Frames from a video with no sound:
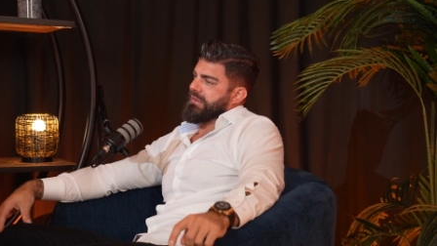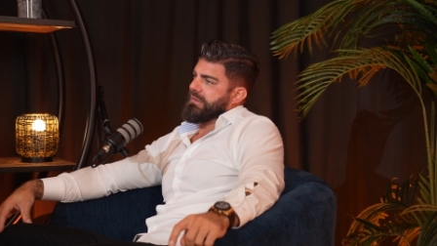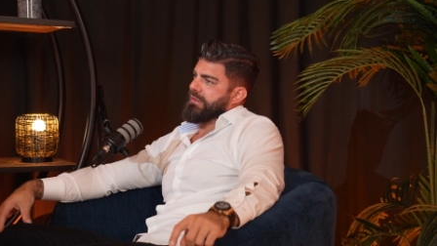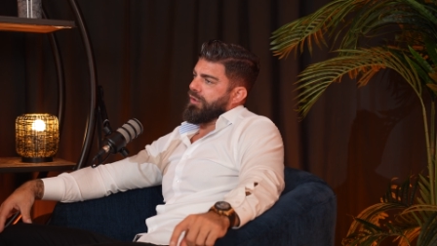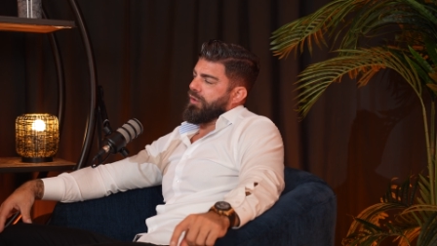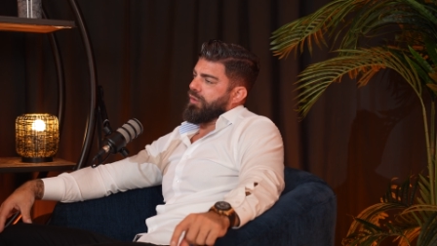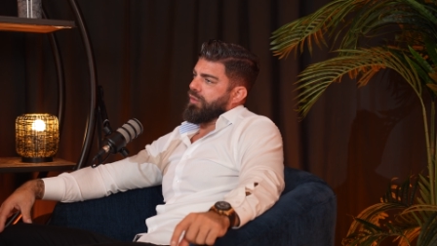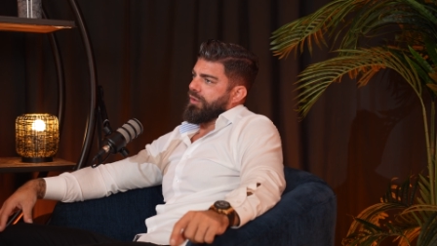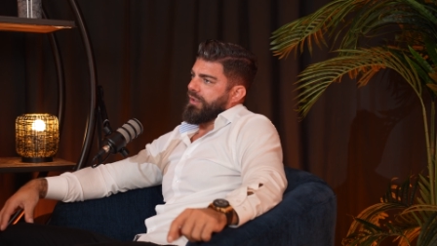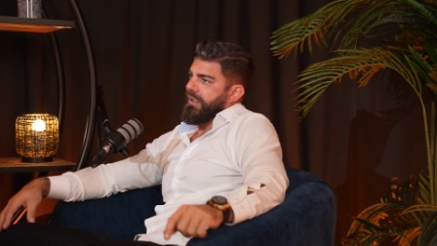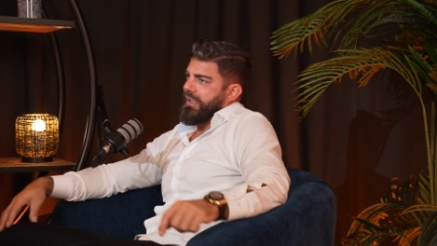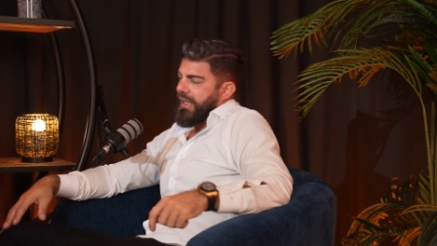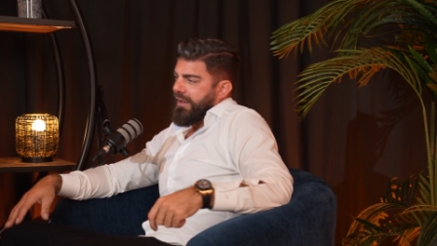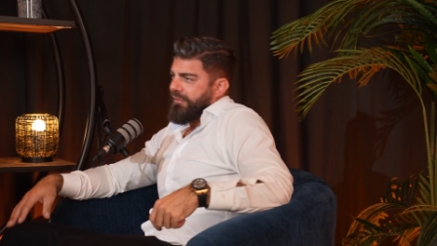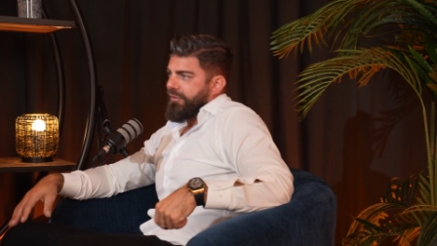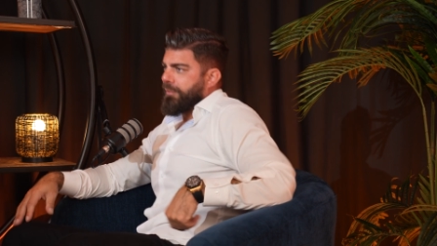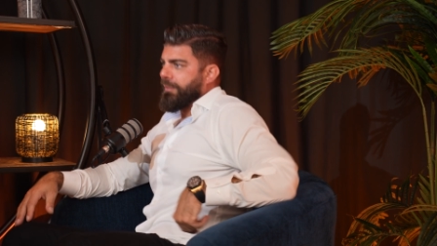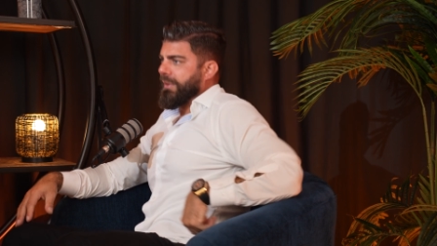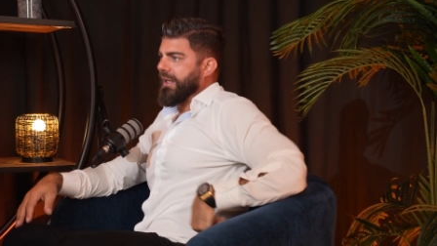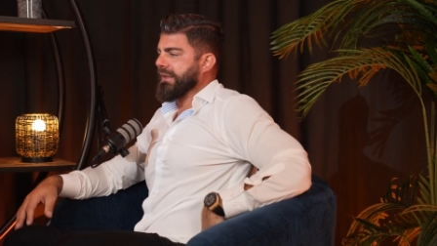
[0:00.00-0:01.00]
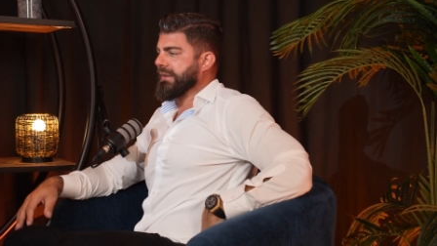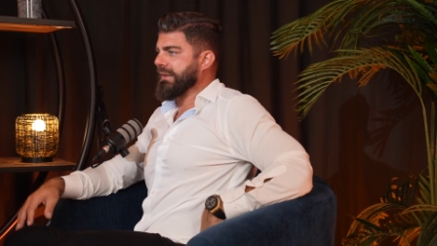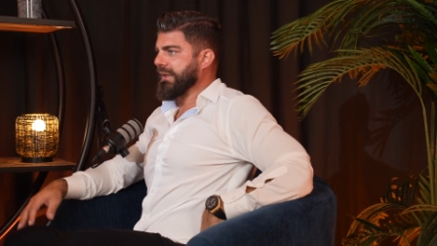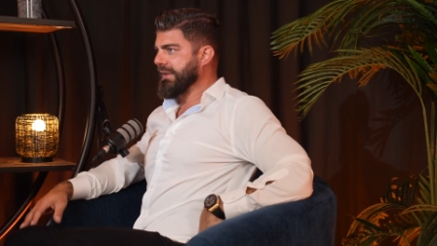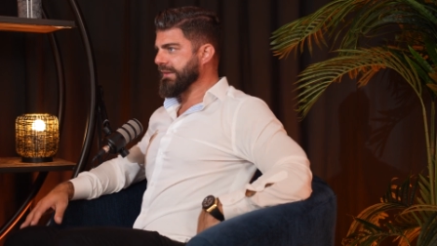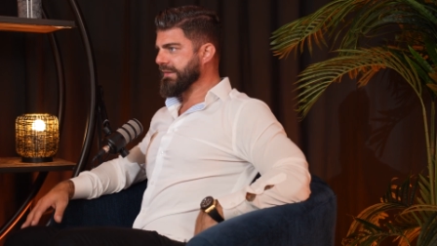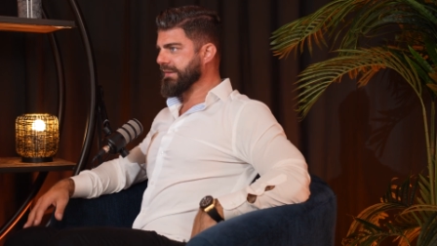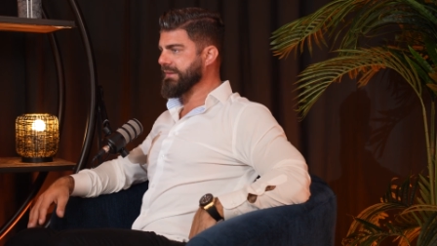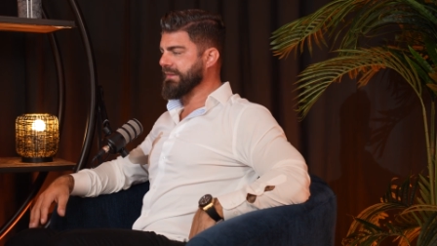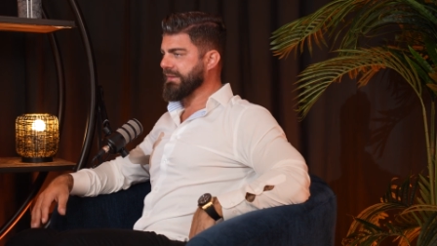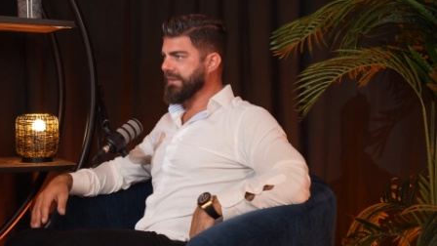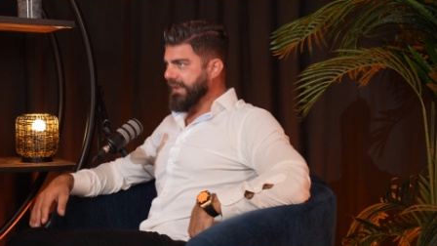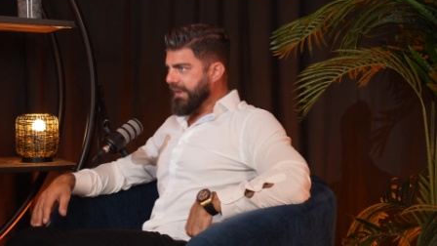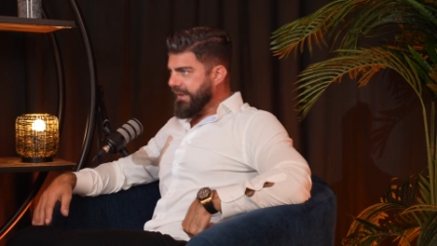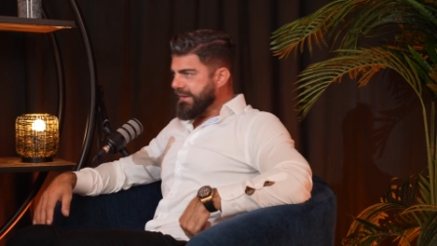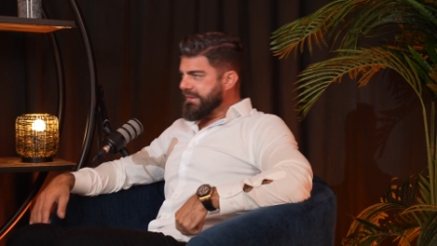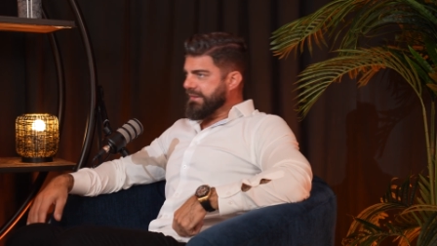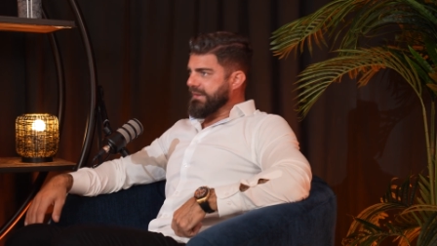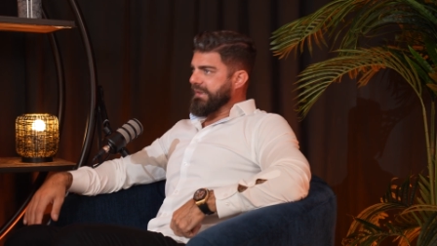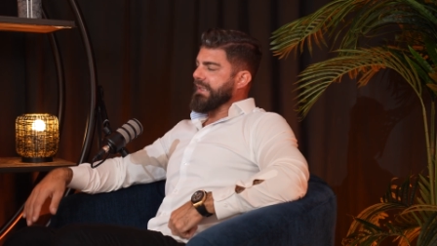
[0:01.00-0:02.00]
so government is
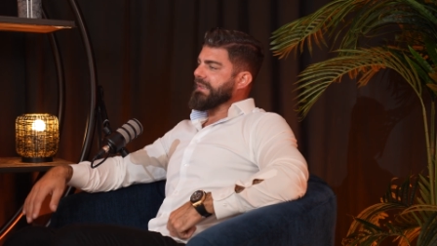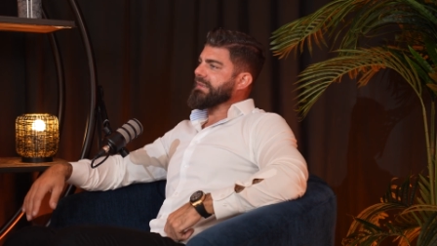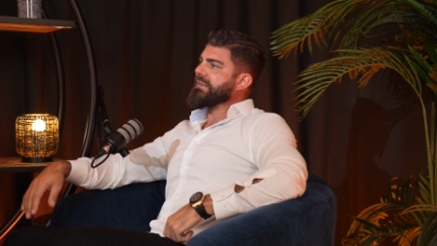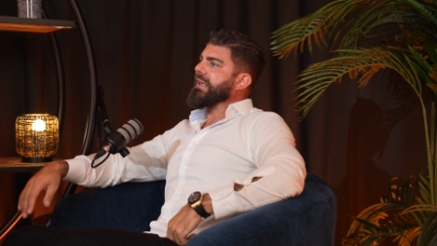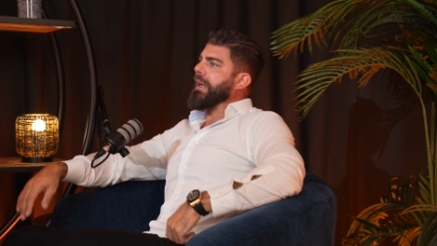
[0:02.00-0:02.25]
it's